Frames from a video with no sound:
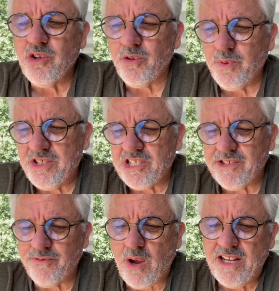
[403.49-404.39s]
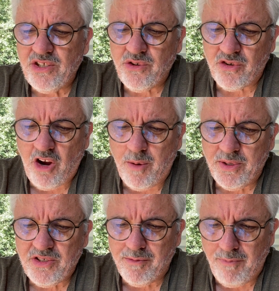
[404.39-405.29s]
Your riches have rotted, your
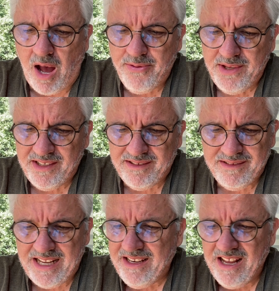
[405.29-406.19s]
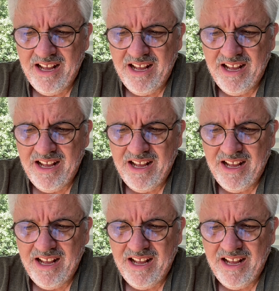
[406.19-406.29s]
garments are moth-eaten. That